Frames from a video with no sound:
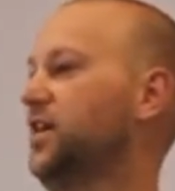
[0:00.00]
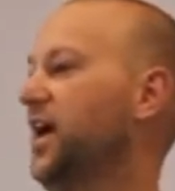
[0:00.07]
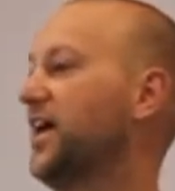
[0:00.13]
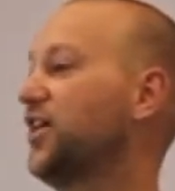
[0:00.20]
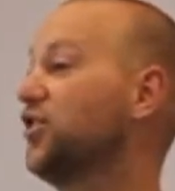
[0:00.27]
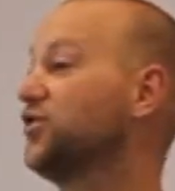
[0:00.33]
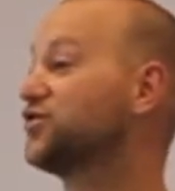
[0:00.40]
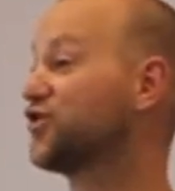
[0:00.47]

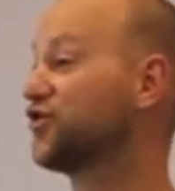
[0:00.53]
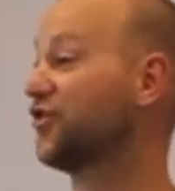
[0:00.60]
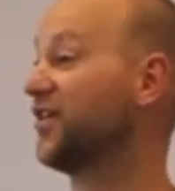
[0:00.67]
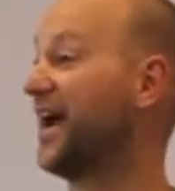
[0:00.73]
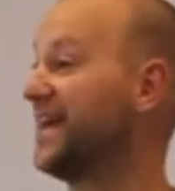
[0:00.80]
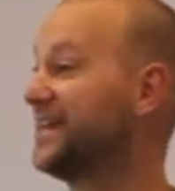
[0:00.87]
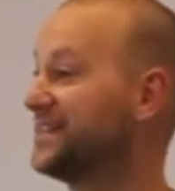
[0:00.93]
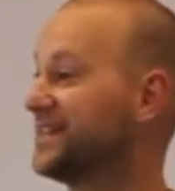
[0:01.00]
And God's
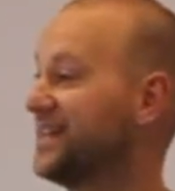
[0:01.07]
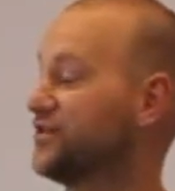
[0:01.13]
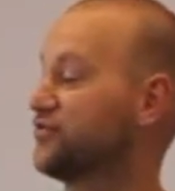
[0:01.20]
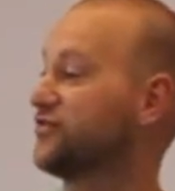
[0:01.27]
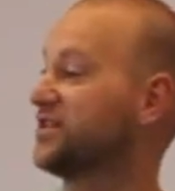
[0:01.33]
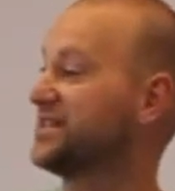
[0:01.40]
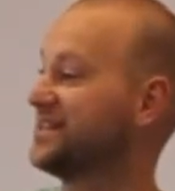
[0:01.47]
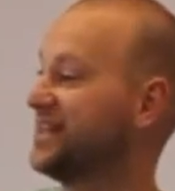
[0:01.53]
grace is
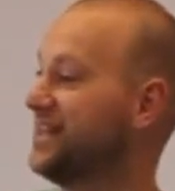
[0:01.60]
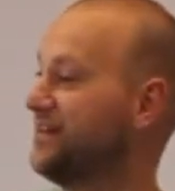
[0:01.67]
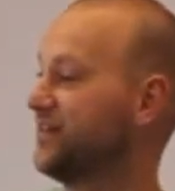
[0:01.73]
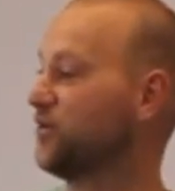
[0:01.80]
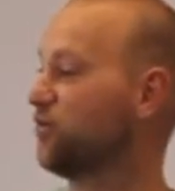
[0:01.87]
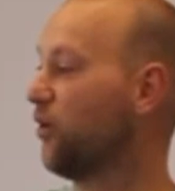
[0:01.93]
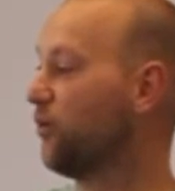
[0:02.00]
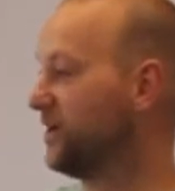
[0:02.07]

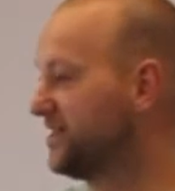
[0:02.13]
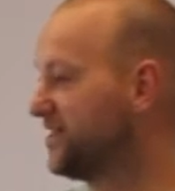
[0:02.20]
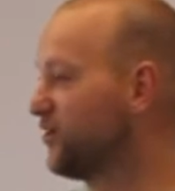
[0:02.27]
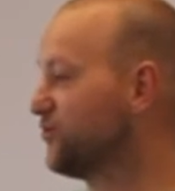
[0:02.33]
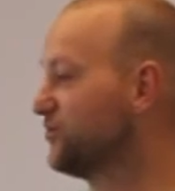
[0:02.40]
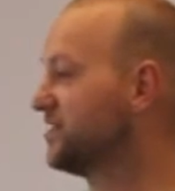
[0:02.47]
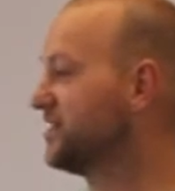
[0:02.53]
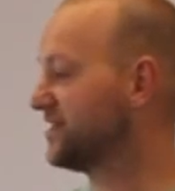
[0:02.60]
receiving what we
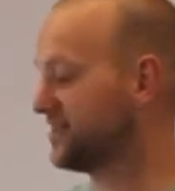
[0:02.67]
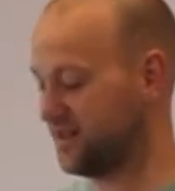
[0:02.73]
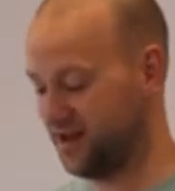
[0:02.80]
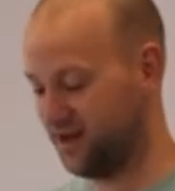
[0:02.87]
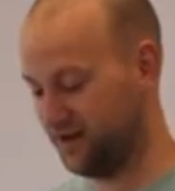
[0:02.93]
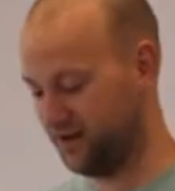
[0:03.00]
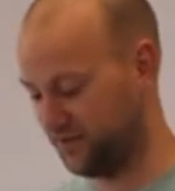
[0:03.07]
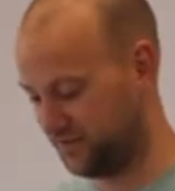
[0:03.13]
don't
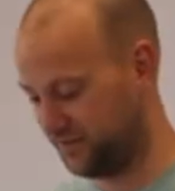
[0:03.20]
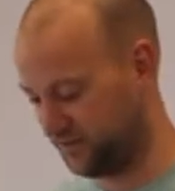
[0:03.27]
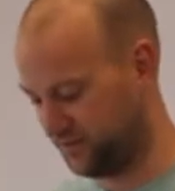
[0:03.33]
deserve.